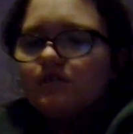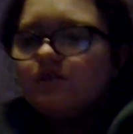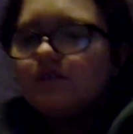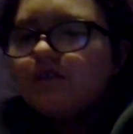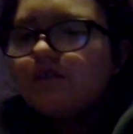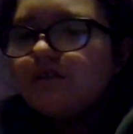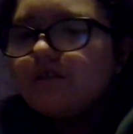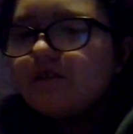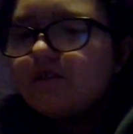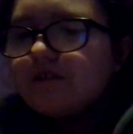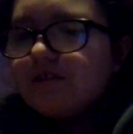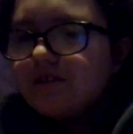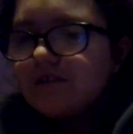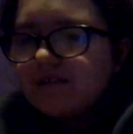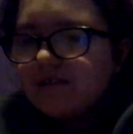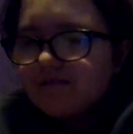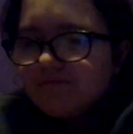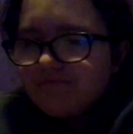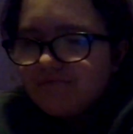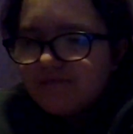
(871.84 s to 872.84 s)
You're
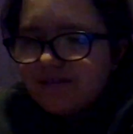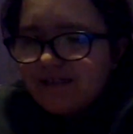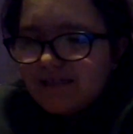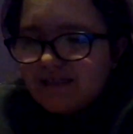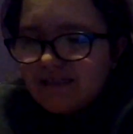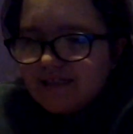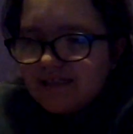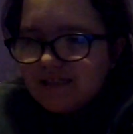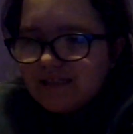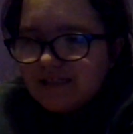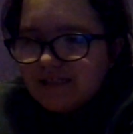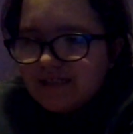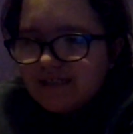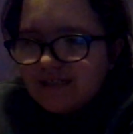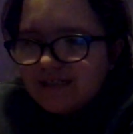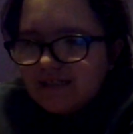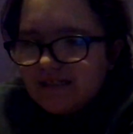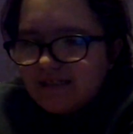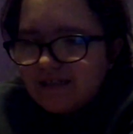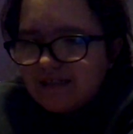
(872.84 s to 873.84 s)
so
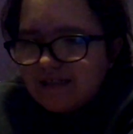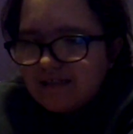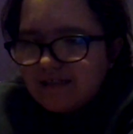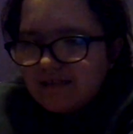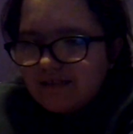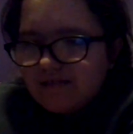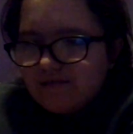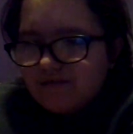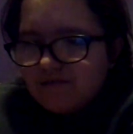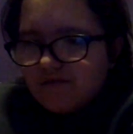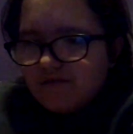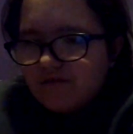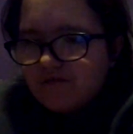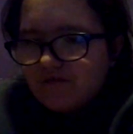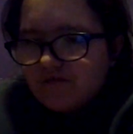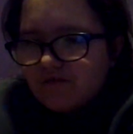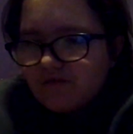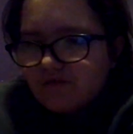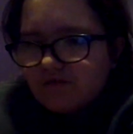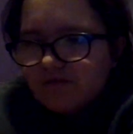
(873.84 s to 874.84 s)
pretty.
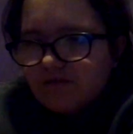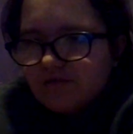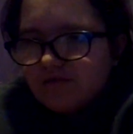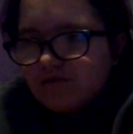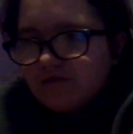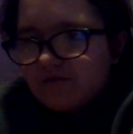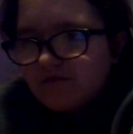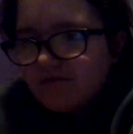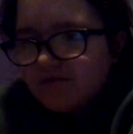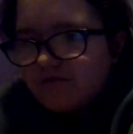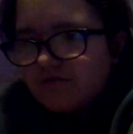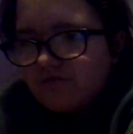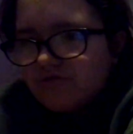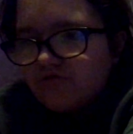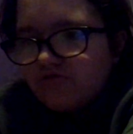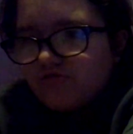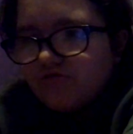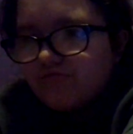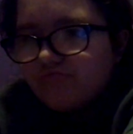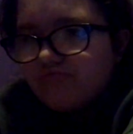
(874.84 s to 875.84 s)
Aww, you're
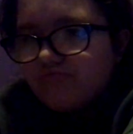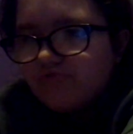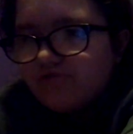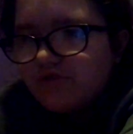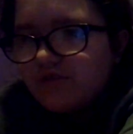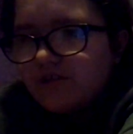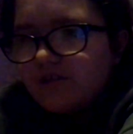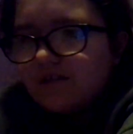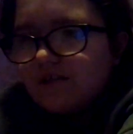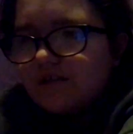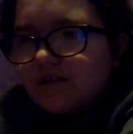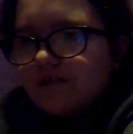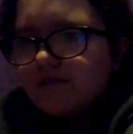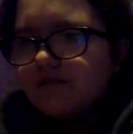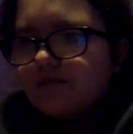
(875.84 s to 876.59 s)
so pretty.